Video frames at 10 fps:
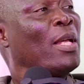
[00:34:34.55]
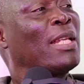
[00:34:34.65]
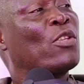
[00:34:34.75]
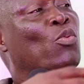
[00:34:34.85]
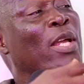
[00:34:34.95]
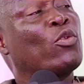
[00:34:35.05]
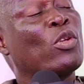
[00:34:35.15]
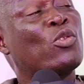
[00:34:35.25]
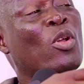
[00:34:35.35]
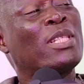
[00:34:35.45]
That's why it
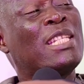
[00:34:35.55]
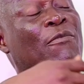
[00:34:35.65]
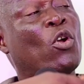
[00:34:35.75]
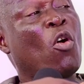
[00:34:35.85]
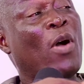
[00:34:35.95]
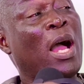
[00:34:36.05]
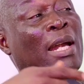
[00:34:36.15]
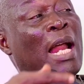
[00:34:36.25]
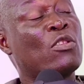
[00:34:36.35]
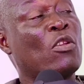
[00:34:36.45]
was not difficult for
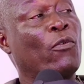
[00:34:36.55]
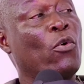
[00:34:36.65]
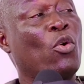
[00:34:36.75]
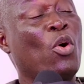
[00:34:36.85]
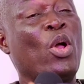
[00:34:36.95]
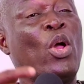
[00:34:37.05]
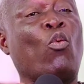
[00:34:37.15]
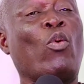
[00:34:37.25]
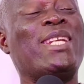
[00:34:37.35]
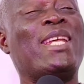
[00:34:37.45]
Accra House of Oak
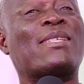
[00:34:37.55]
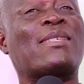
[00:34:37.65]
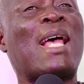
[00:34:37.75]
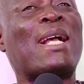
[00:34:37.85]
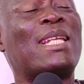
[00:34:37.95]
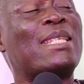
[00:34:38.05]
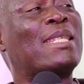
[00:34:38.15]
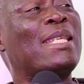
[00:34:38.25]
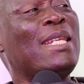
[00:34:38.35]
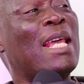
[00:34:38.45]
when they sacked the
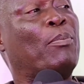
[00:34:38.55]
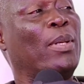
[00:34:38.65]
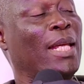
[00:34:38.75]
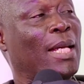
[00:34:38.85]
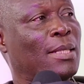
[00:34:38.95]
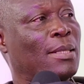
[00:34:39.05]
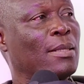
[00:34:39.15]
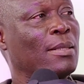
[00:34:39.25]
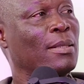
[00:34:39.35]
senior players